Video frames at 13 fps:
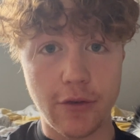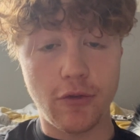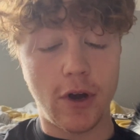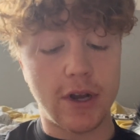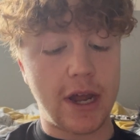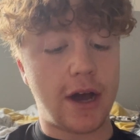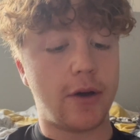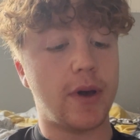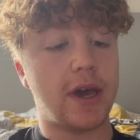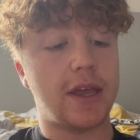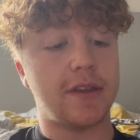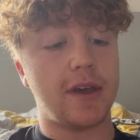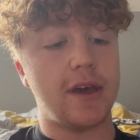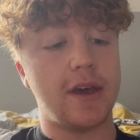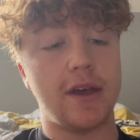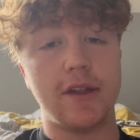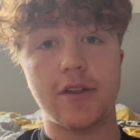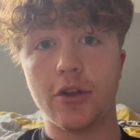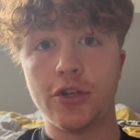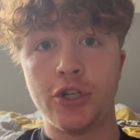right now it
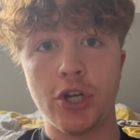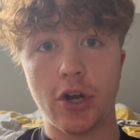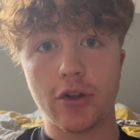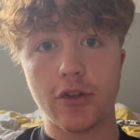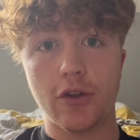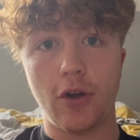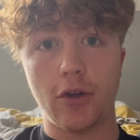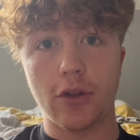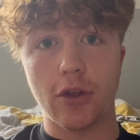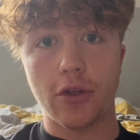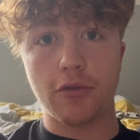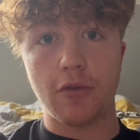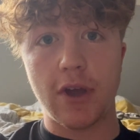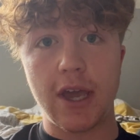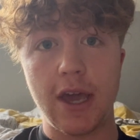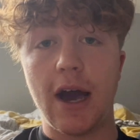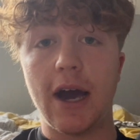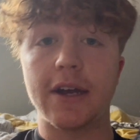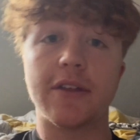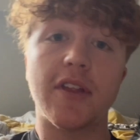is just gone 3,
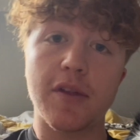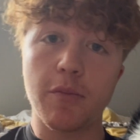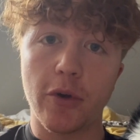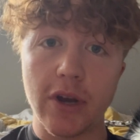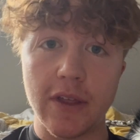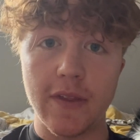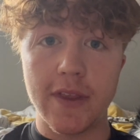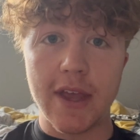and at this point in the